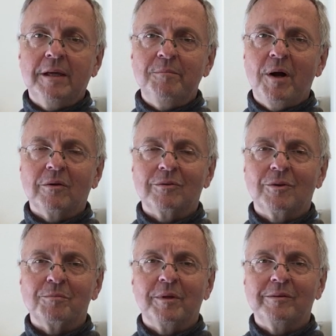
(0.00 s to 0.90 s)
In Mark's
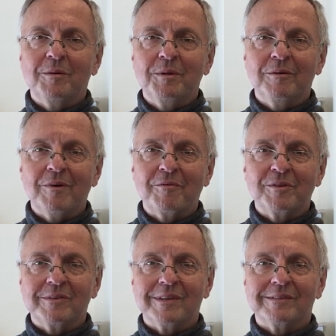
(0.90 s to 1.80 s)
Gospel, there's so many
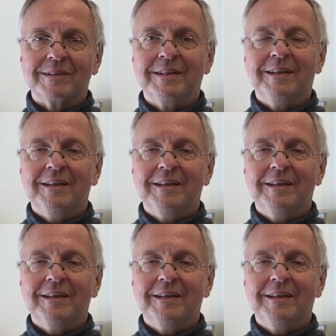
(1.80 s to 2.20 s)
references